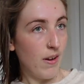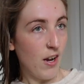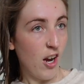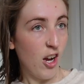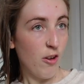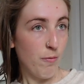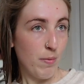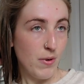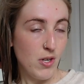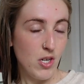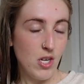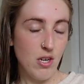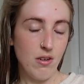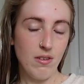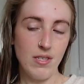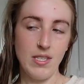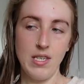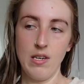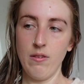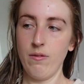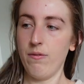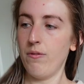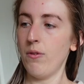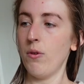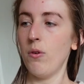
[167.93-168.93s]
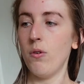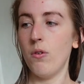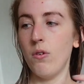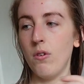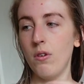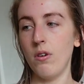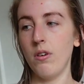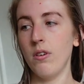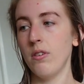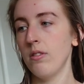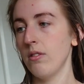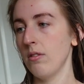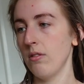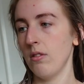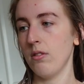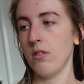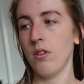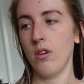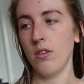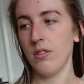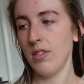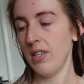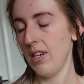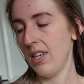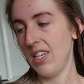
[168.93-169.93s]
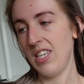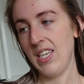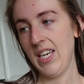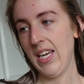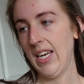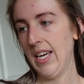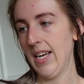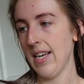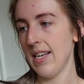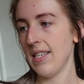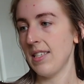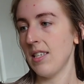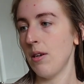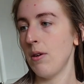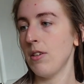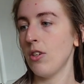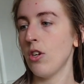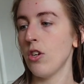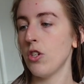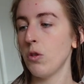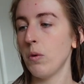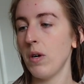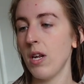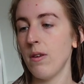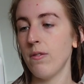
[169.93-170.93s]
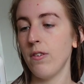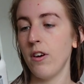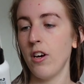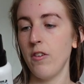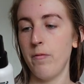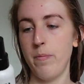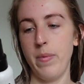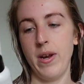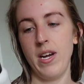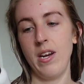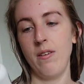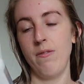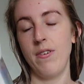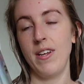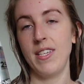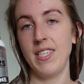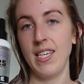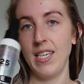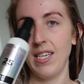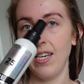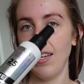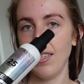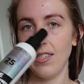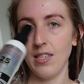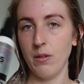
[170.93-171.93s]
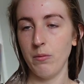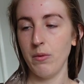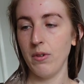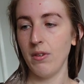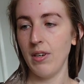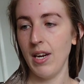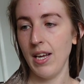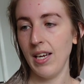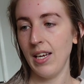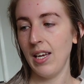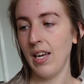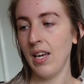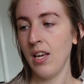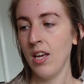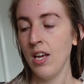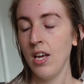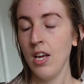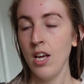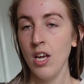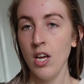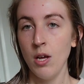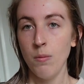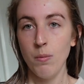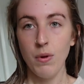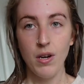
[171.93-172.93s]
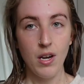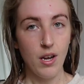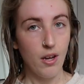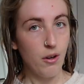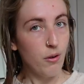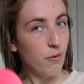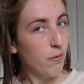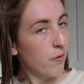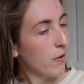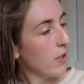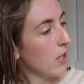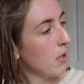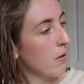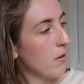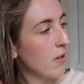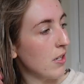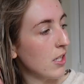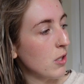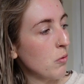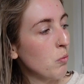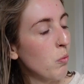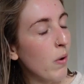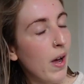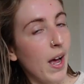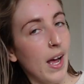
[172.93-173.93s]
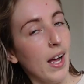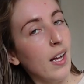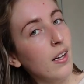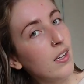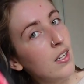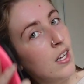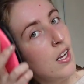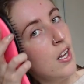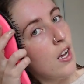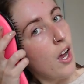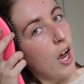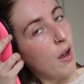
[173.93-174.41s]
I've been using it for, God, years, so it's got 25 benefits in it, so I will link it below for you as well.